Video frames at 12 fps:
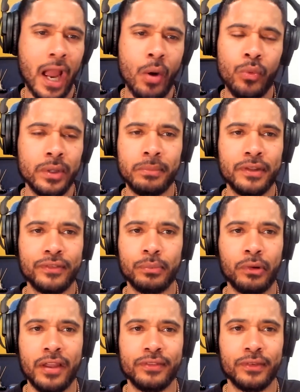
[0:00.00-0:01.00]
I wouldn't be
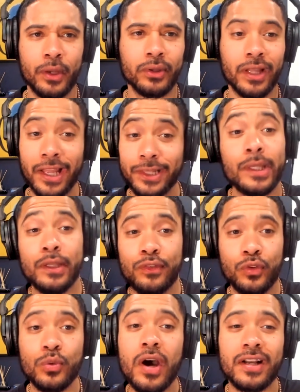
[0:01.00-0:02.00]
surprised if they were like, these
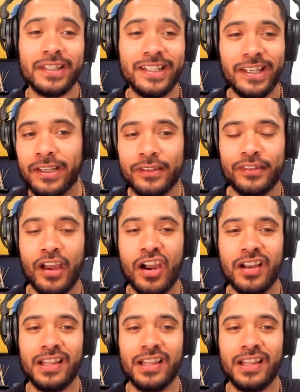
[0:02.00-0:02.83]
two ugly niggas are